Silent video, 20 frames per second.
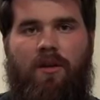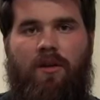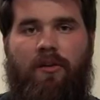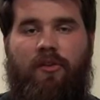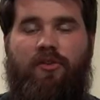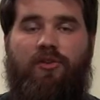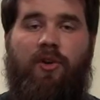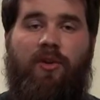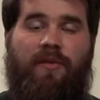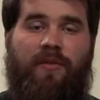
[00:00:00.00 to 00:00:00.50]

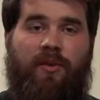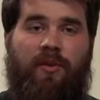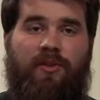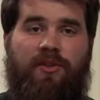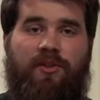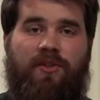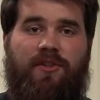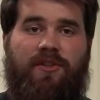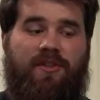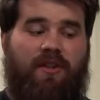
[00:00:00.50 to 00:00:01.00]
So if you
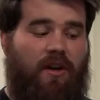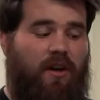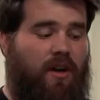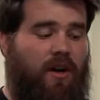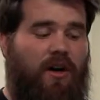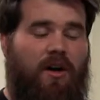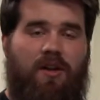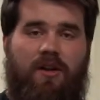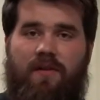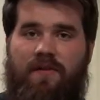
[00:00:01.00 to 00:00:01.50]
just saw
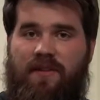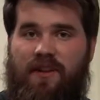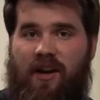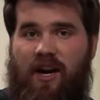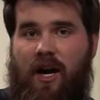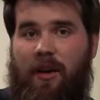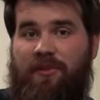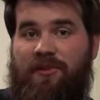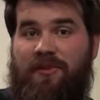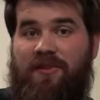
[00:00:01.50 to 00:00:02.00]
all of the
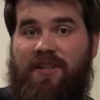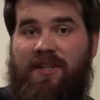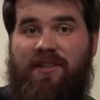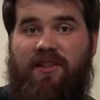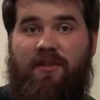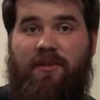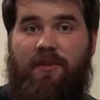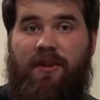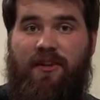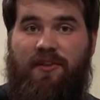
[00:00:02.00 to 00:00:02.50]
options that
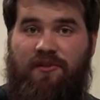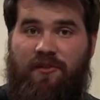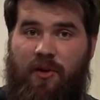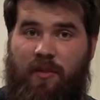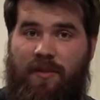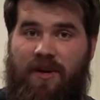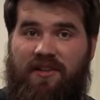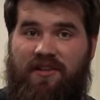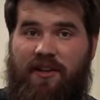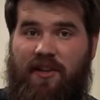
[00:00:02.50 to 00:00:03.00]
the
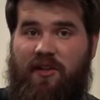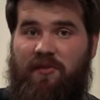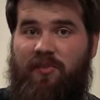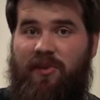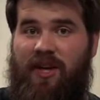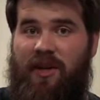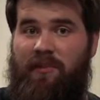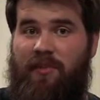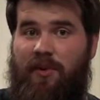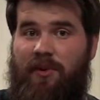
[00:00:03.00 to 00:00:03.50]
Storm SS
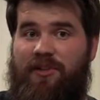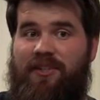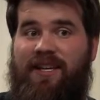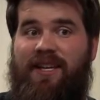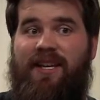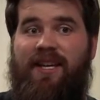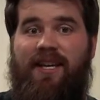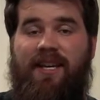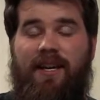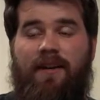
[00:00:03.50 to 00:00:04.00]
blade bars
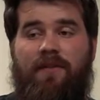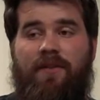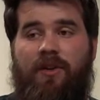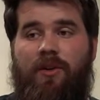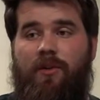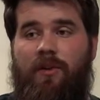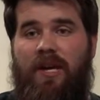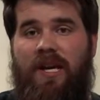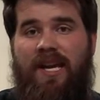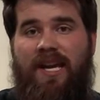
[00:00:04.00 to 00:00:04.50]
can give
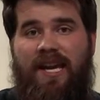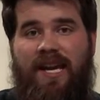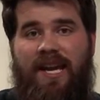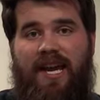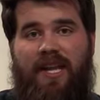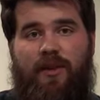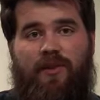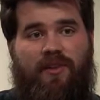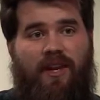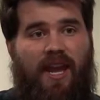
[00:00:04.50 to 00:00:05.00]
you,
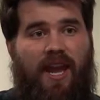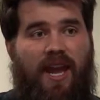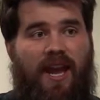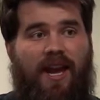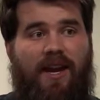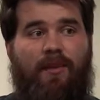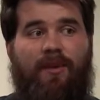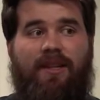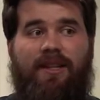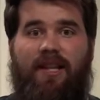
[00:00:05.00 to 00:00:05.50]
and you say, hey,
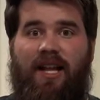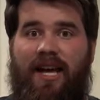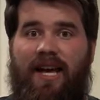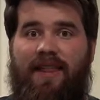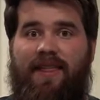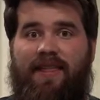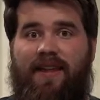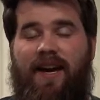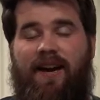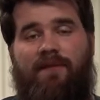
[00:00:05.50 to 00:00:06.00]
I would
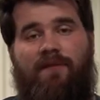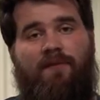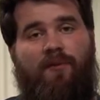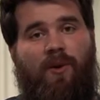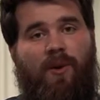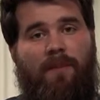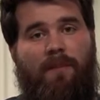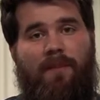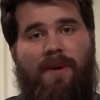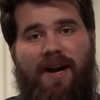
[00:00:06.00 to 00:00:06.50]
like that
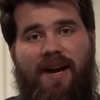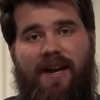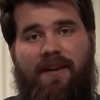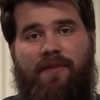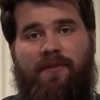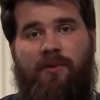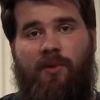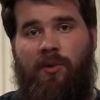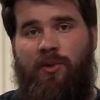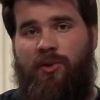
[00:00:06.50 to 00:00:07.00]
for my
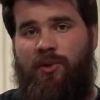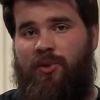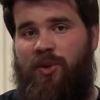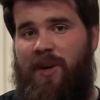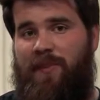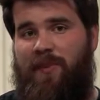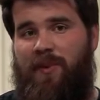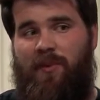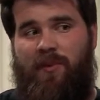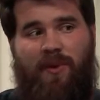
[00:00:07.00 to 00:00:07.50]
floor
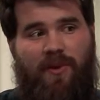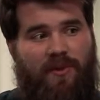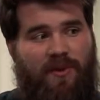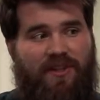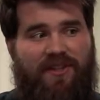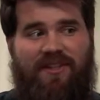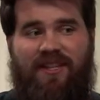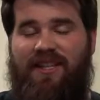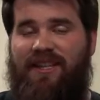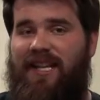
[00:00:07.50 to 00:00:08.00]
scraper, whether
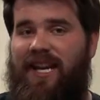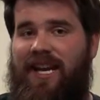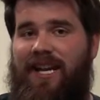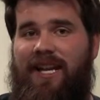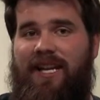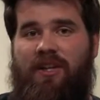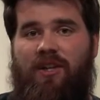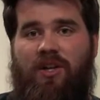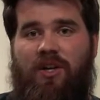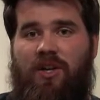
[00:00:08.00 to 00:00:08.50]
it's the
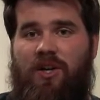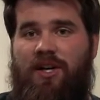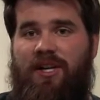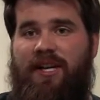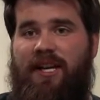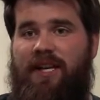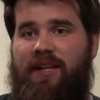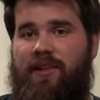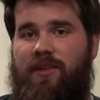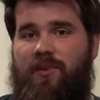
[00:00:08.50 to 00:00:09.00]
Lightning, the
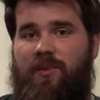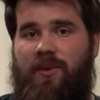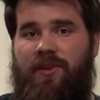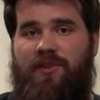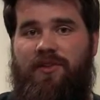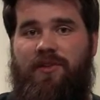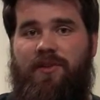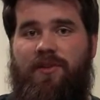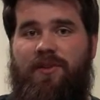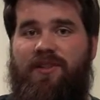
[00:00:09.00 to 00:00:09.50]
Hurricane, the
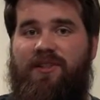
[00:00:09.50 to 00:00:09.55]
Twister, or the